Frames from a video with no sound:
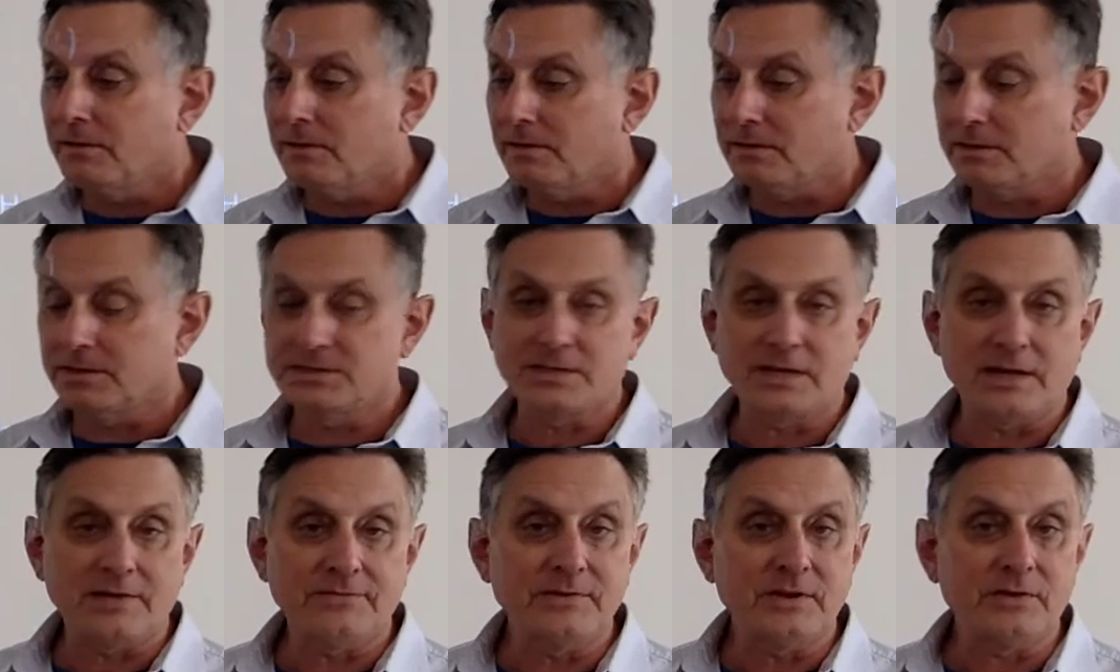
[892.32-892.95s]

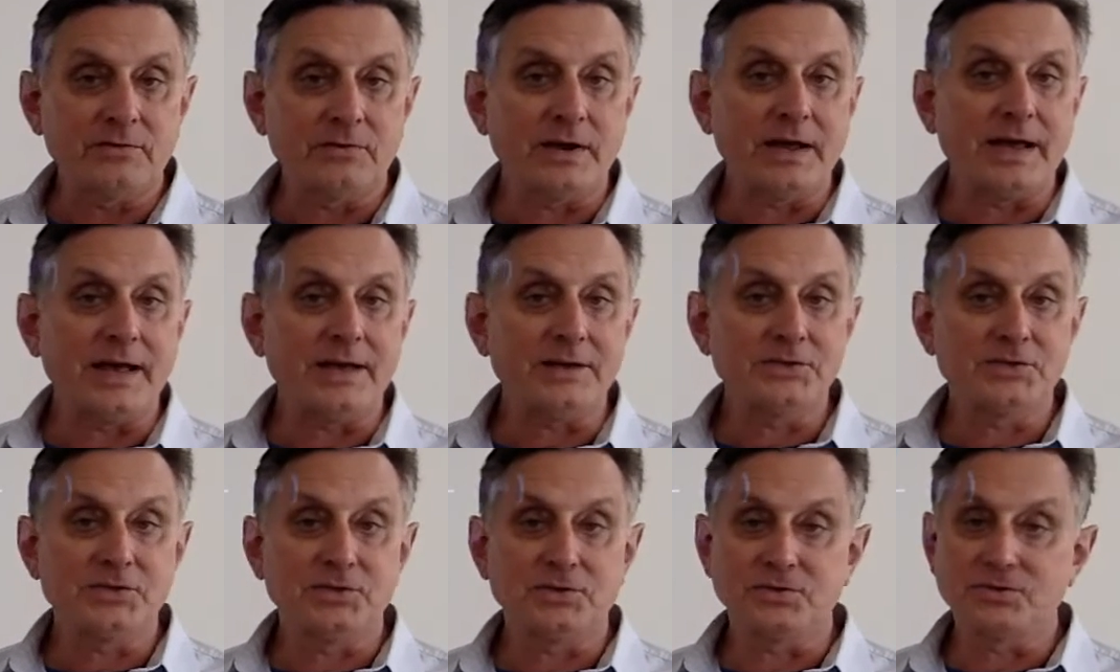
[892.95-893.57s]
least I've never
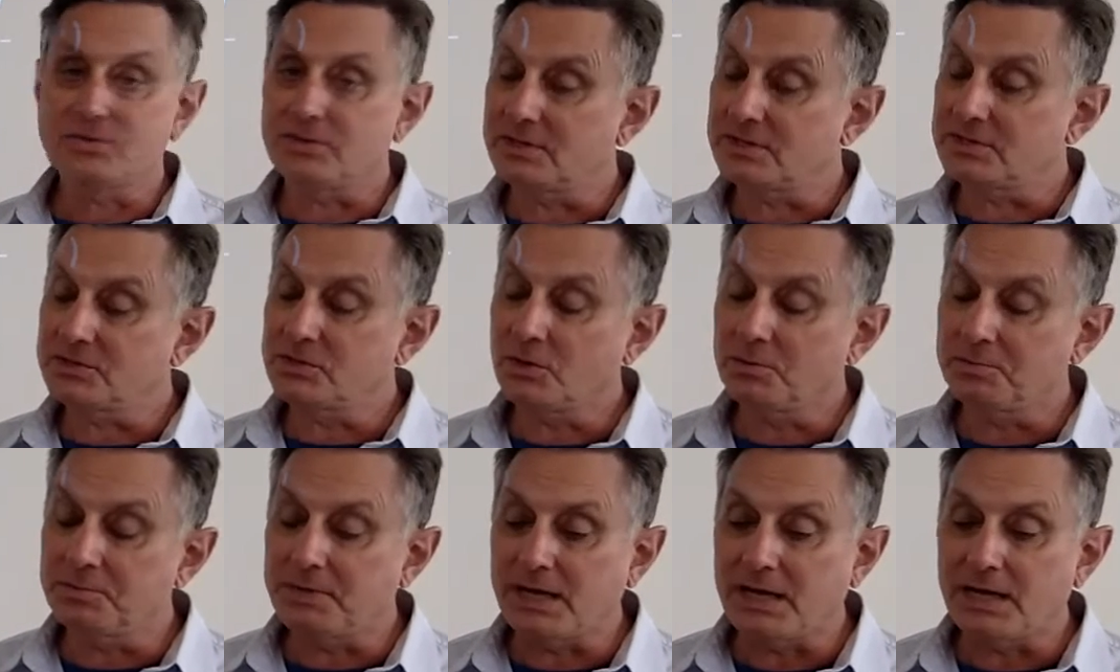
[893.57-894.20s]
had to, so let's
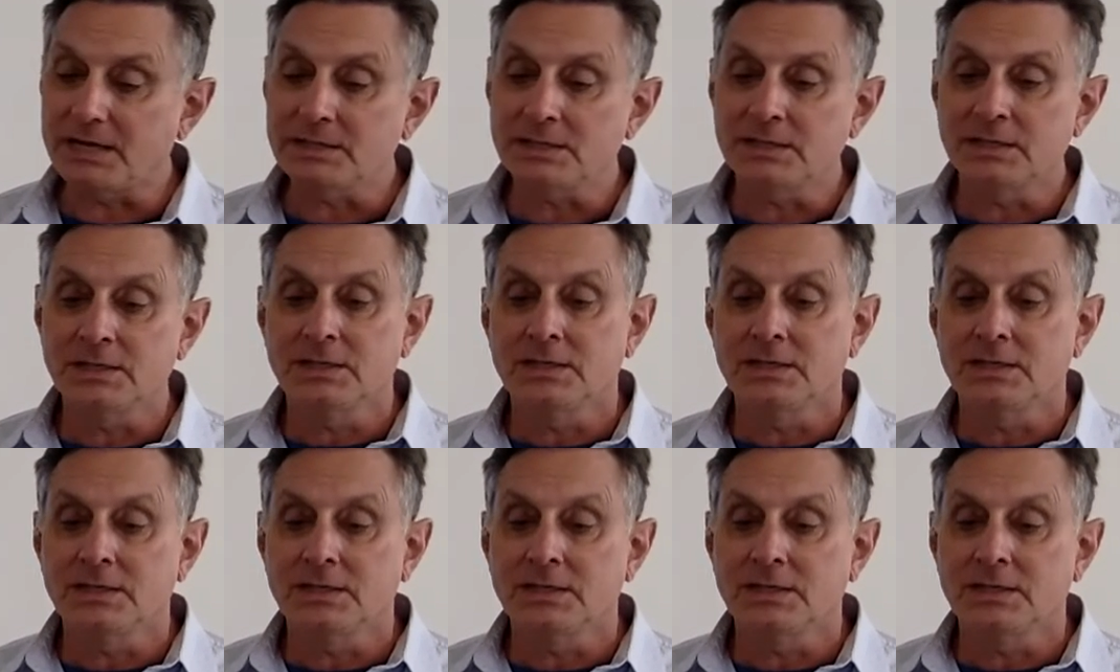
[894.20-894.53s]
hope not.